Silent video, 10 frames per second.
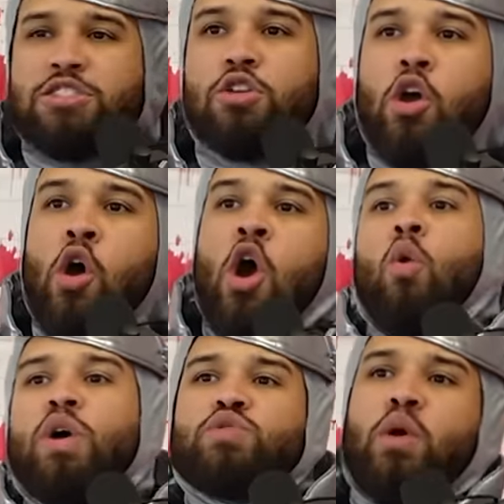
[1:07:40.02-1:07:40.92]
you do.
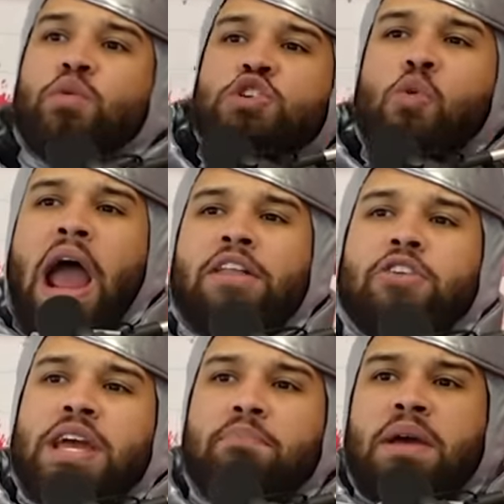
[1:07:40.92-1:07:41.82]
Which one would you rather
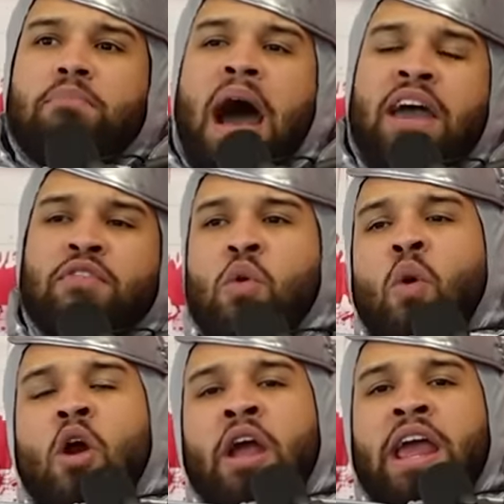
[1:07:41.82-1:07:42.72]
get bit by if you
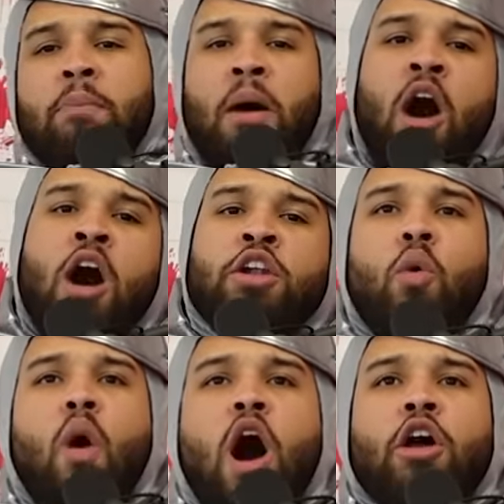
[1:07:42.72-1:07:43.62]
weren't in a pond of
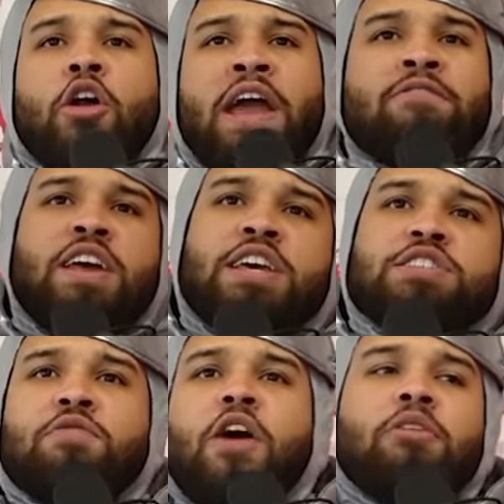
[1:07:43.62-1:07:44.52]
water and Phineas
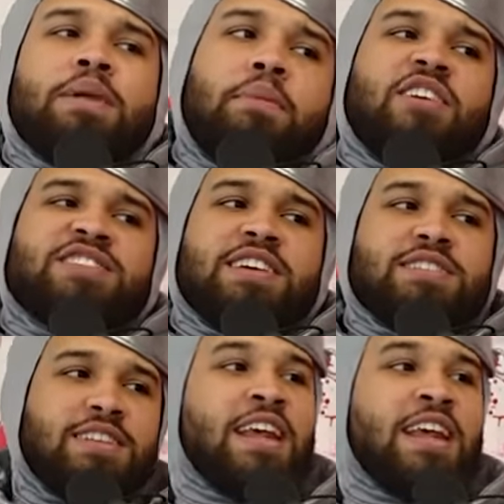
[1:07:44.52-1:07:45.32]
and Ferb never existed?